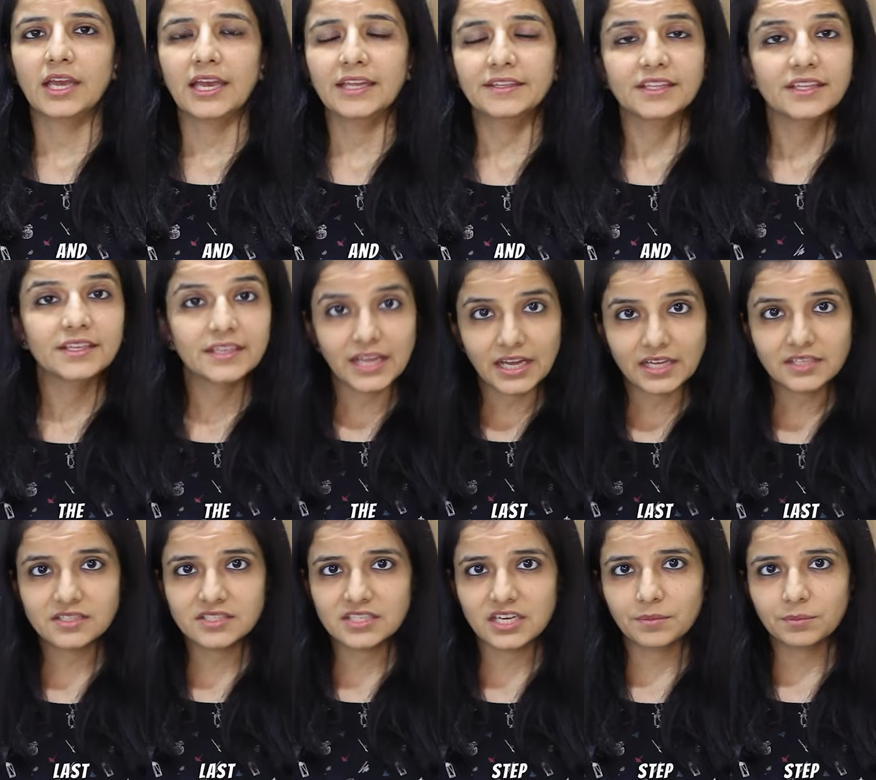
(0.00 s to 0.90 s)
And the
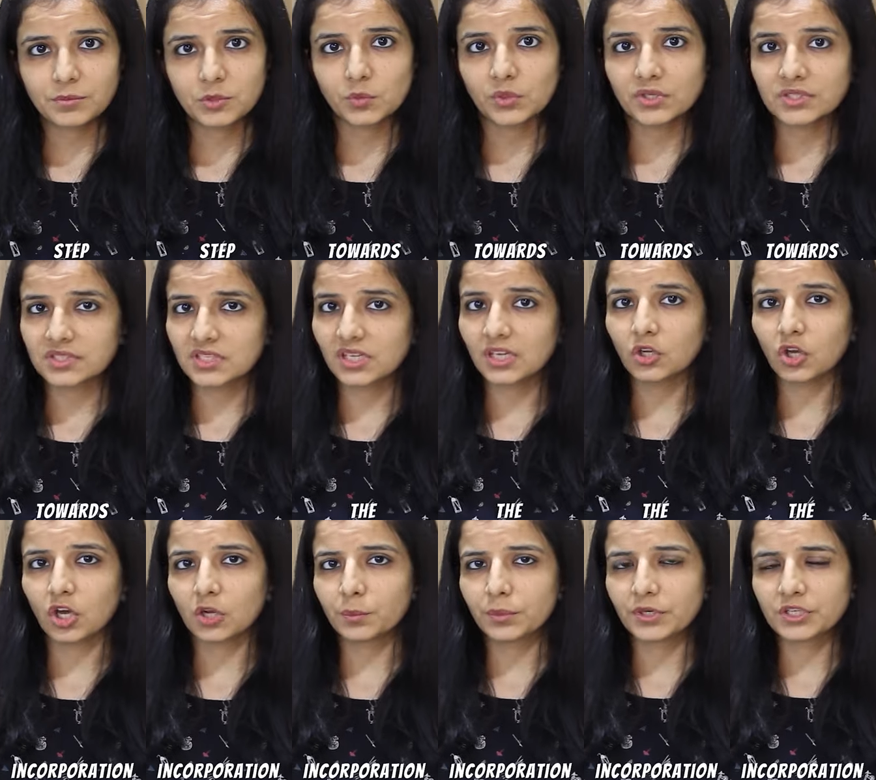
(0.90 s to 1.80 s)
last step towards the
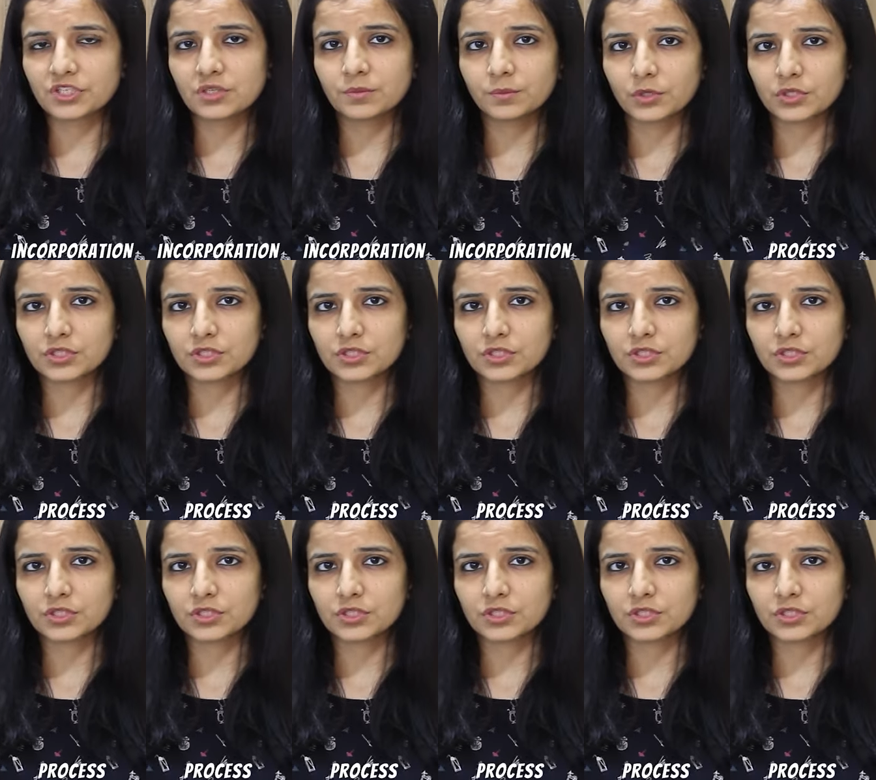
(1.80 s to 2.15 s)
incorporation